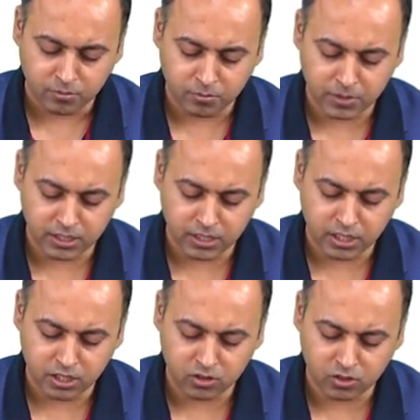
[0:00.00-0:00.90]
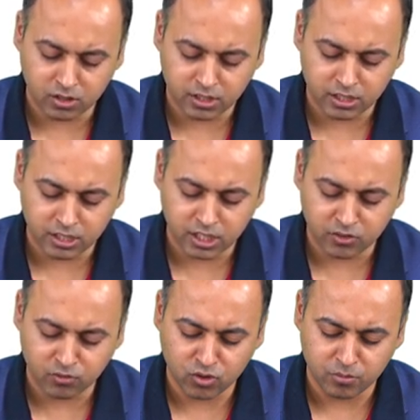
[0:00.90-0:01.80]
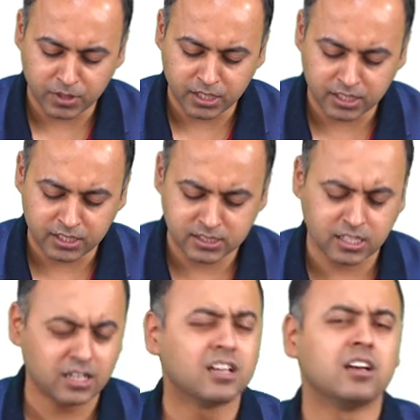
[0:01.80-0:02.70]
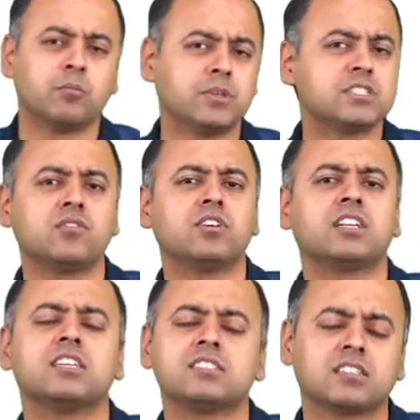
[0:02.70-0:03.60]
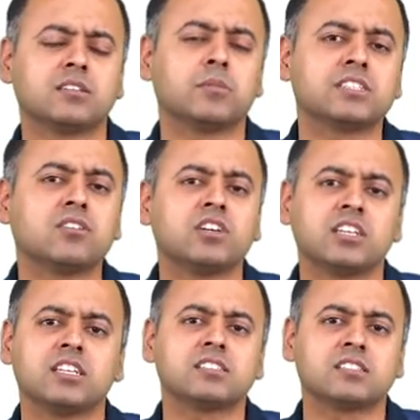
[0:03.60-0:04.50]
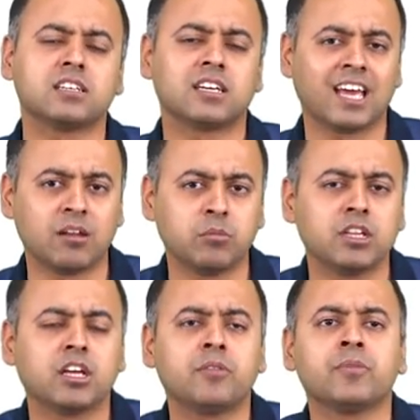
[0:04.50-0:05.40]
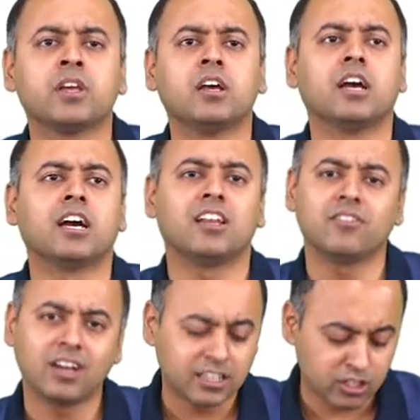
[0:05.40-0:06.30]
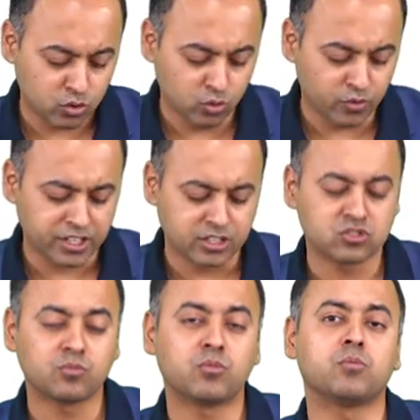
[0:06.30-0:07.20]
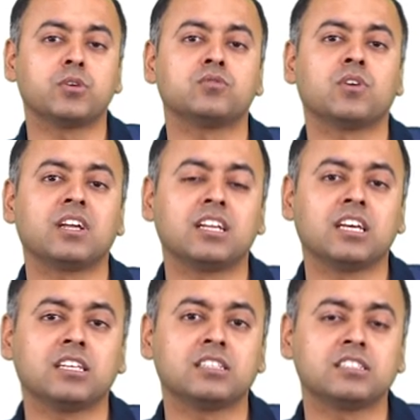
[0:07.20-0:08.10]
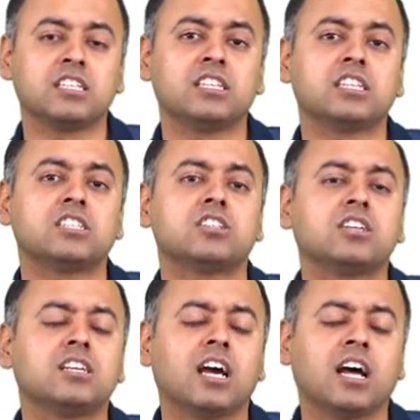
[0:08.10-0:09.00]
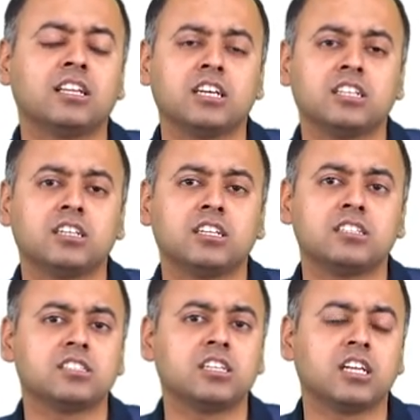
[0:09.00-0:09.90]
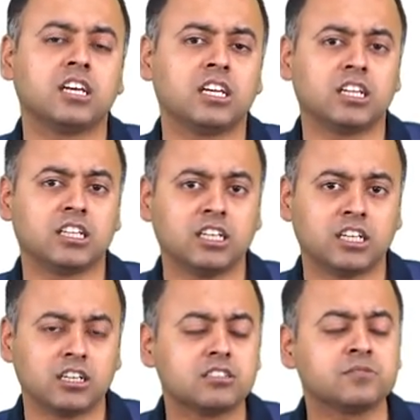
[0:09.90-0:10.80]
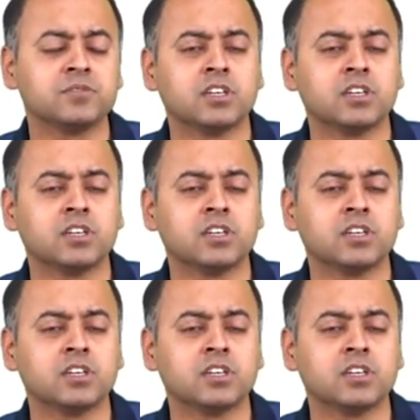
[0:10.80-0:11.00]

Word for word: Multi-organ involvement is there. Muscle weakness can be there. In fact, there are two variants of Pompe's. One is seen in the children and the other is seen in the adults.